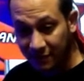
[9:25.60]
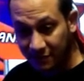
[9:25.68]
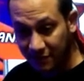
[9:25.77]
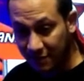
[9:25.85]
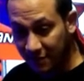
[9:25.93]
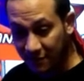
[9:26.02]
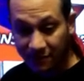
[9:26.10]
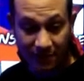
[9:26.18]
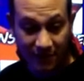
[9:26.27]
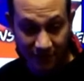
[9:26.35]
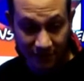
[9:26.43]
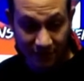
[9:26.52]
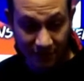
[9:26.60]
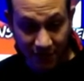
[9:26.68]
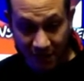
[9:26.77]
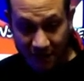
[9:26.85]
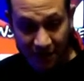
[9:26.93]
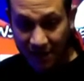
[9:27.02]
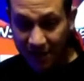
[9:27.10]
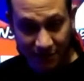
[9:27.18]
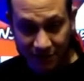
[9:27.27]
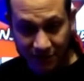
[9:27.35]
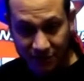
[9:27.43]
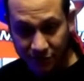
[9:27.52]
thing that it's not a
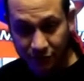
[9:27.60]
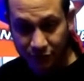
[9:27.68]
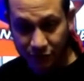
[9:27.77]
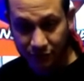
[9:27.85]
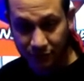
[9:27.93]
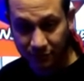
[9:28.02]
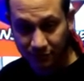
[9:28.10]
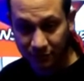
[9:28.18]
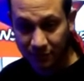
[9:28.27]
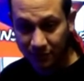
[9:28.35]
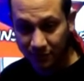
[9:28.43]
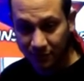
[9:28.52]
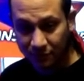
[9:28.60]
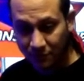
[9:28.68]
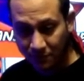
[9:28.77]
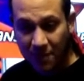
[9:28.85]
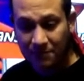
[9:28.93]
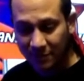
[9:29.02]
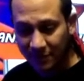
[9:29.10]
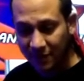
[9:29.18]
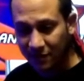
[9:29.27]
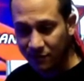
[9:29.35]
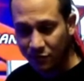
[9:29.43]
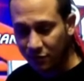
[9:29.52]
constitutional republic
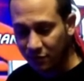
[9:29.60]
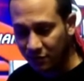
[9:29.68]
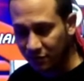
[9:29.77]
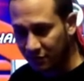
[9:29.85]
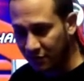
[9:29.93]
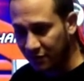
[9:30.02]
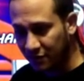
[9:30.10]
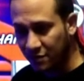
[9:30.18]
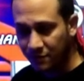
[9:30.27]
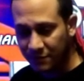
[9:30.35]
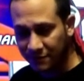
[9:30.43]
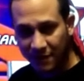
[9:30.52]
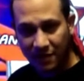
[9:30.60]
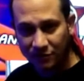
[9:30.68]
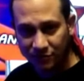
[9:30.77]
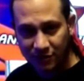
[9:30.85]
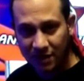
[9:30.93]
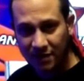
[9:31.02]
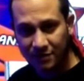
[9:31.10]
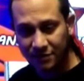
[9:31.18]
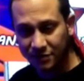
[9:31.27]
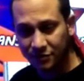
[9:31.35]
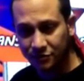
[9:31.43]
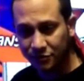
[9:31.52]
anymore, nobody follows the
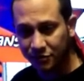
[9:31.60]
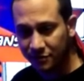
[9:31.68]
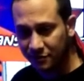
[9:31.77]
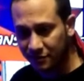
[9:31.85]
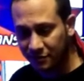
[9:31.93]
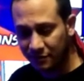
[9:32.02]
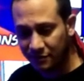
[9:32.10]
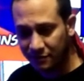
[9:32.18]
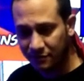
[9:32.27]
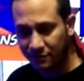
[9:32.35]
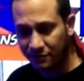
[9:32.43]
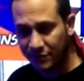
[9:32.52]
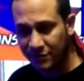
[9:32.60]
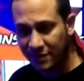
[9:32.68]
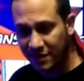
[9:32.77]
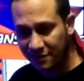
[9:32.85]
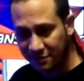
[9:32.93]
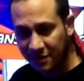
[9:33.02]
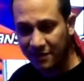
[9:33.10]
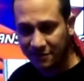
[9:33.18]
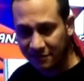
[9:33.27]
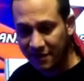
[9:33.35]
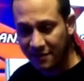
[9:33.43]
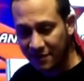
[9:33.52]
Constitution, but they think
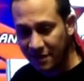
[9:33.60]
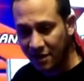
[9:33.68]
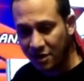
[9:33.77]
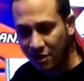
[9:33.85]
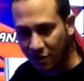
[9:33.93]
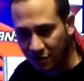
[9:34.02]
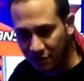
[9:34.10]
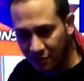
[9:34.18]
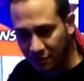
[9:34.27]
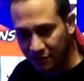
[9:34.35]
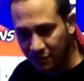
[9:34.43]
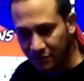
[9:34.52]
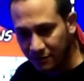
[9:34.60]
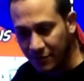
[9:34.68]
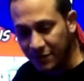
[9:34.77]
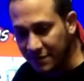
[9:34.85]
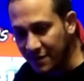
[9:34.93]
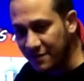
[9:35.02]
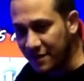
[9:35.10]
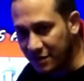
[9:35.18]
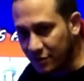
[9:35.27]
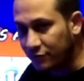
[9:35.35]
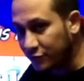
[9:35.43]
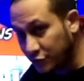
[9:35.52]
that they are, but then they don't